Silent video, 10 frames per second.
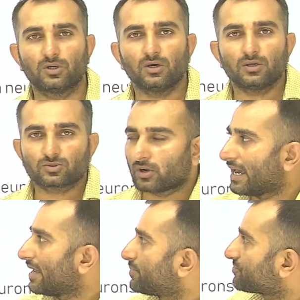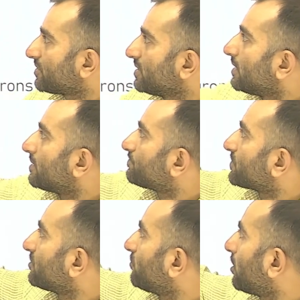So IP3
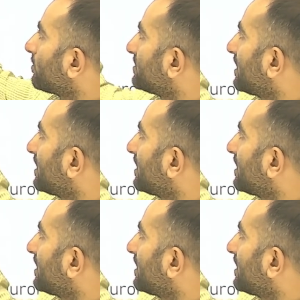involved in the